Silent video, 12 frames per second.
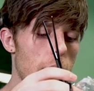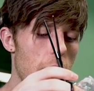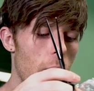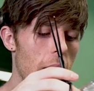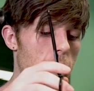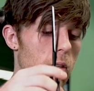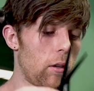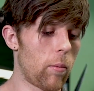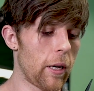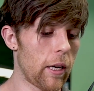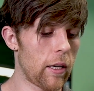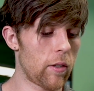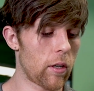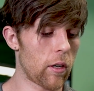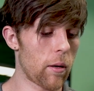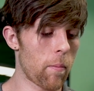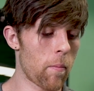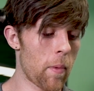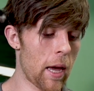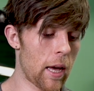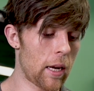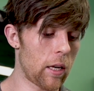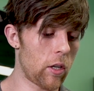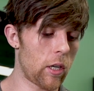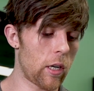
That way it's a little bit easier to manage